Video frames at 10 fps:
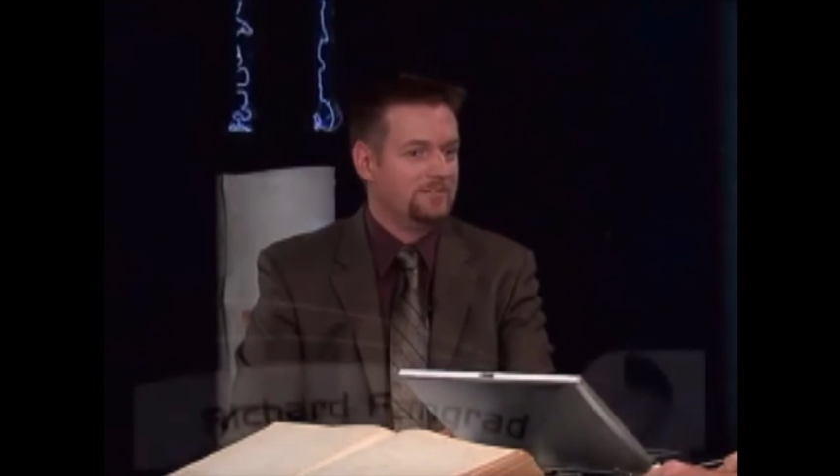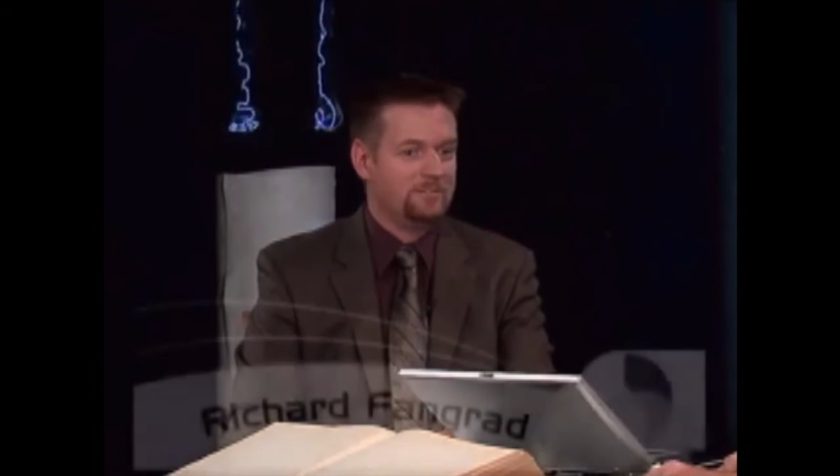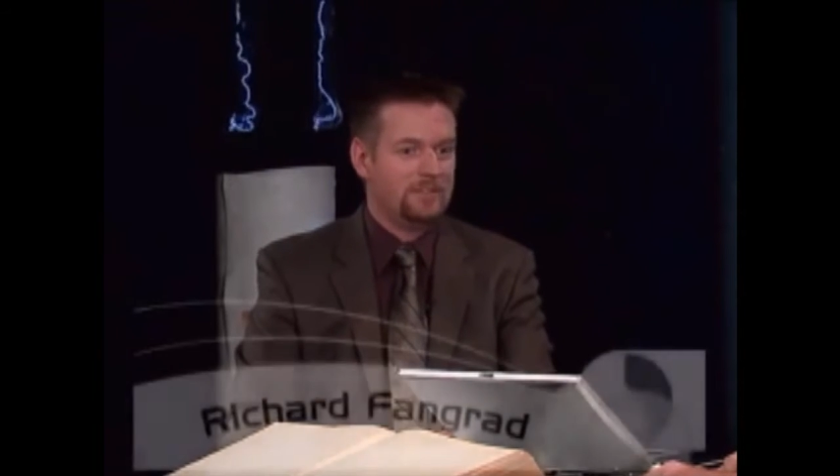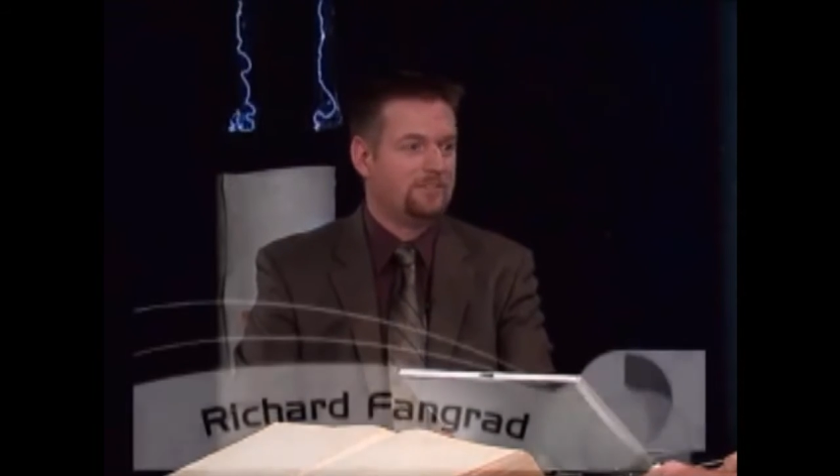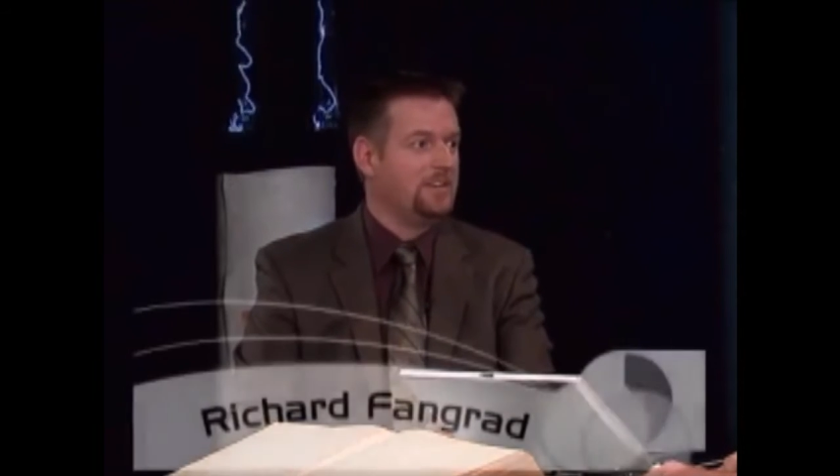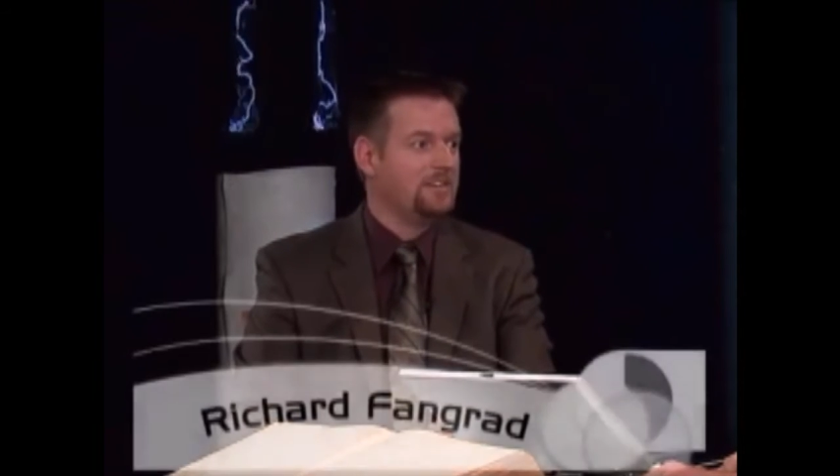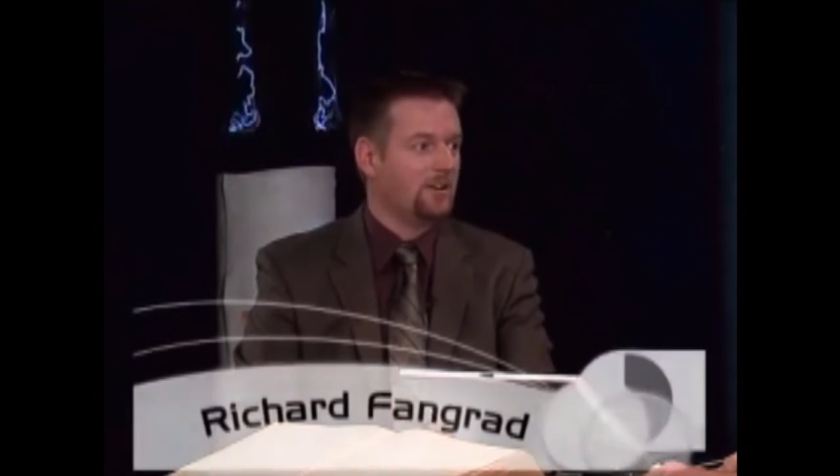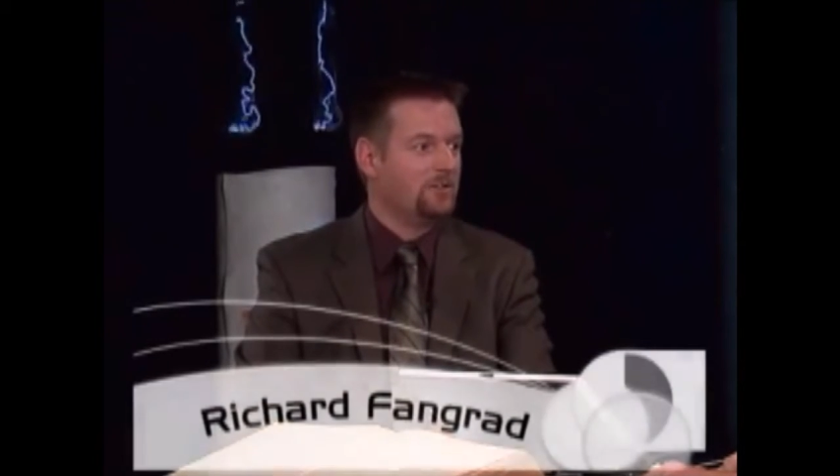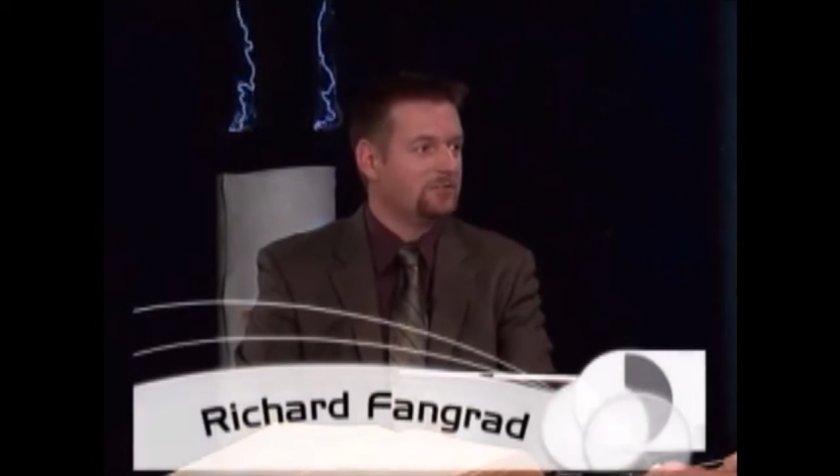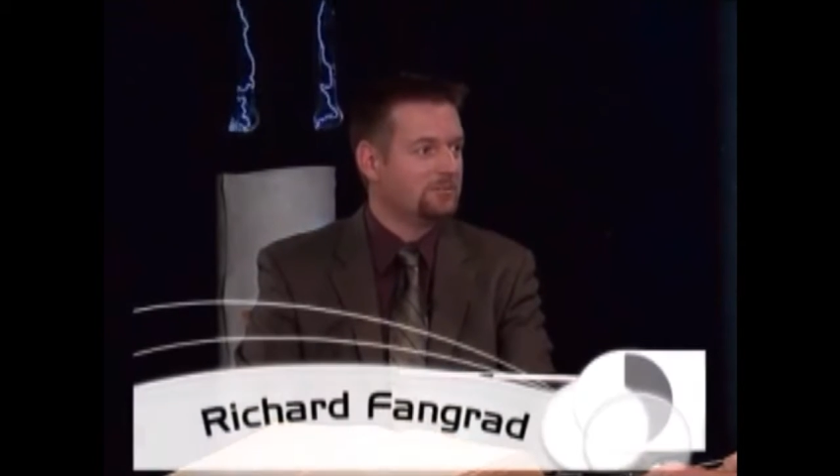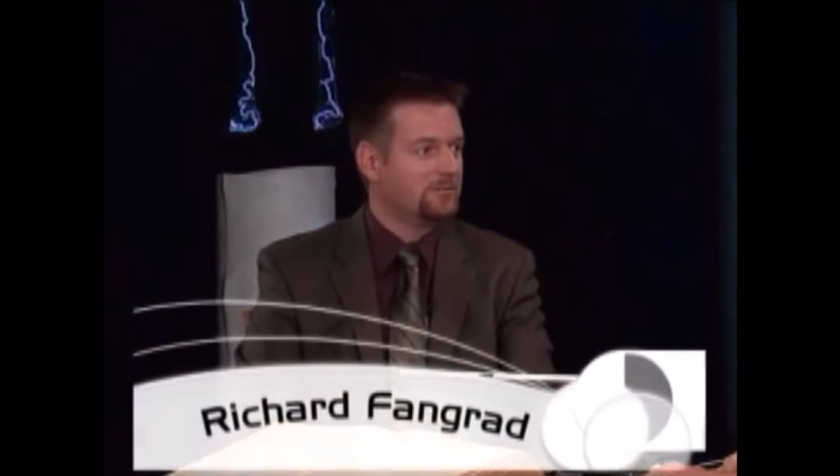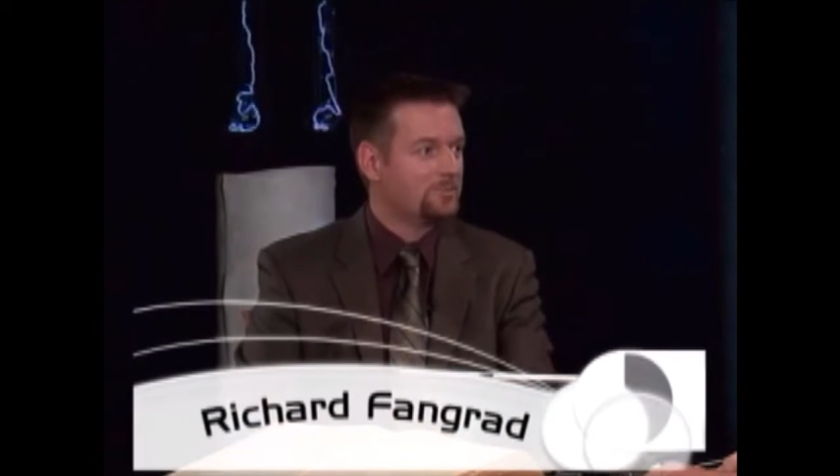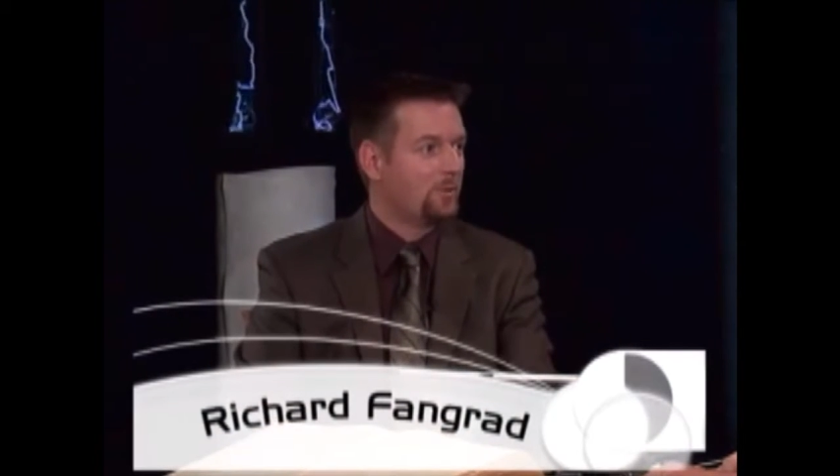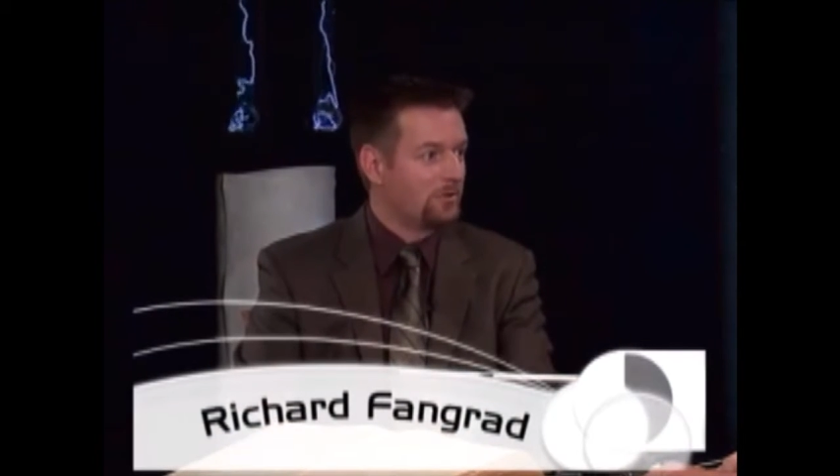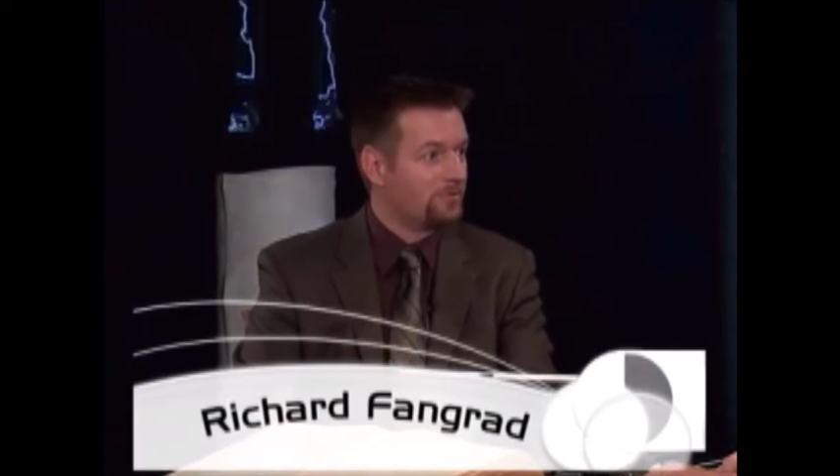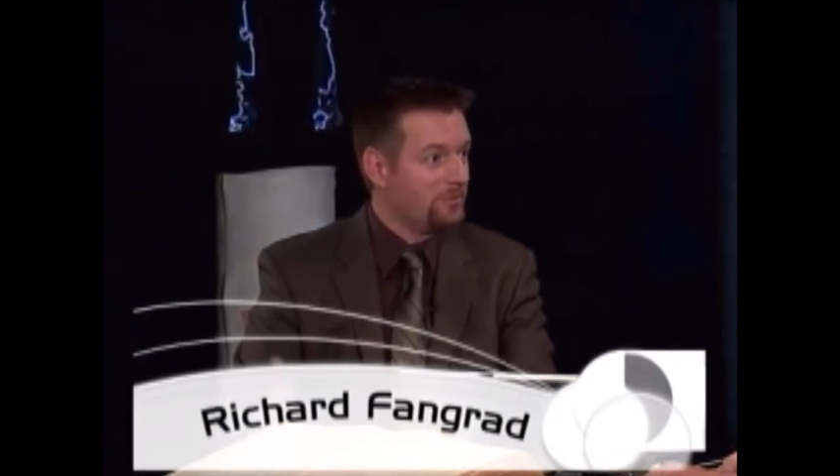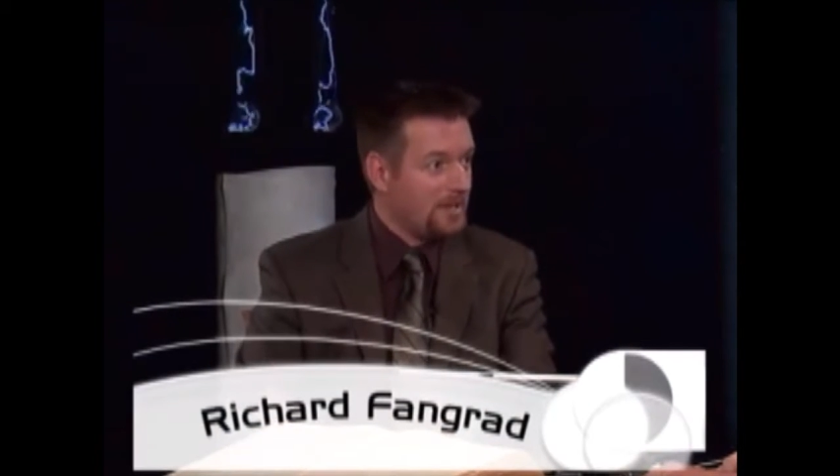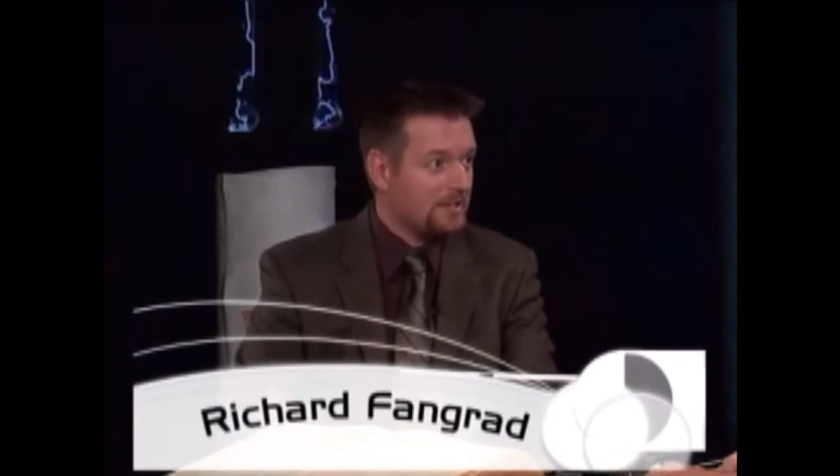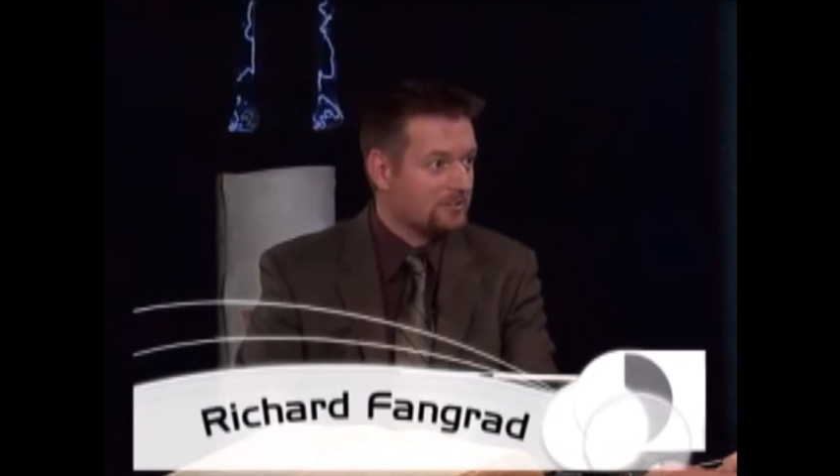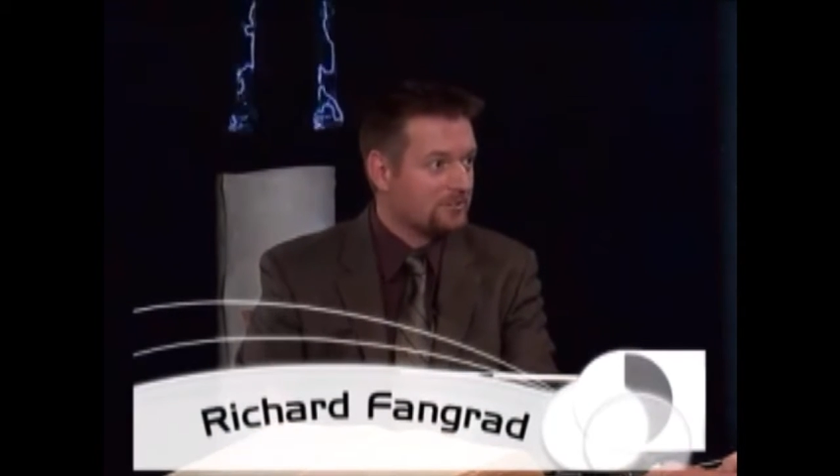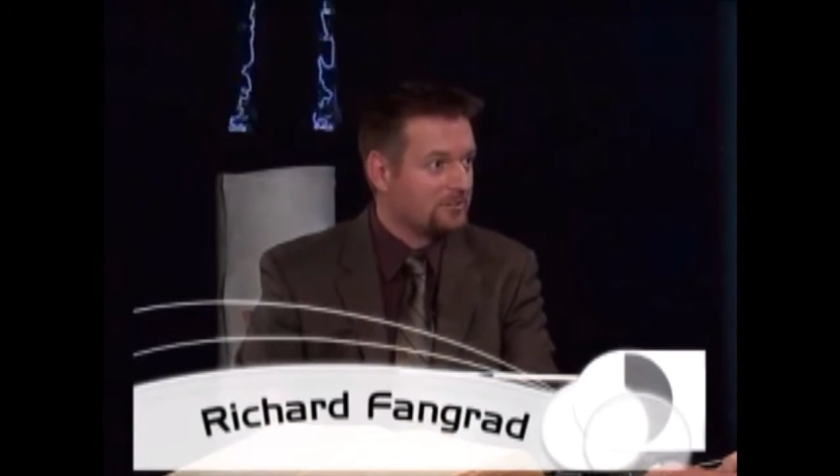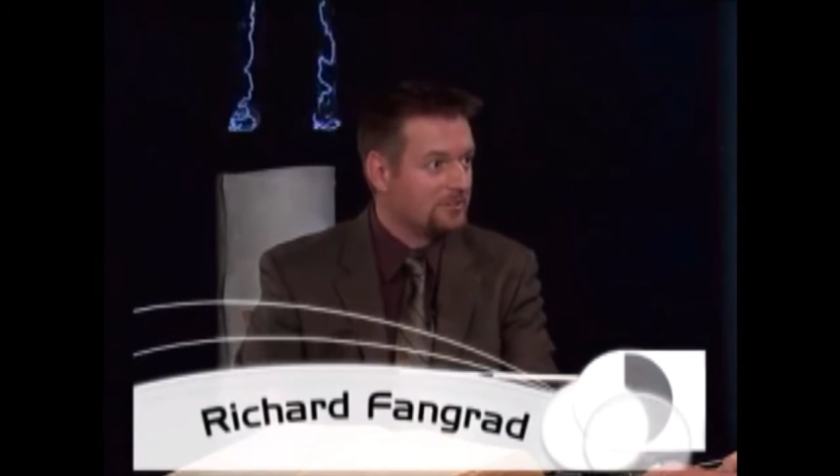And they know they're born from eggs.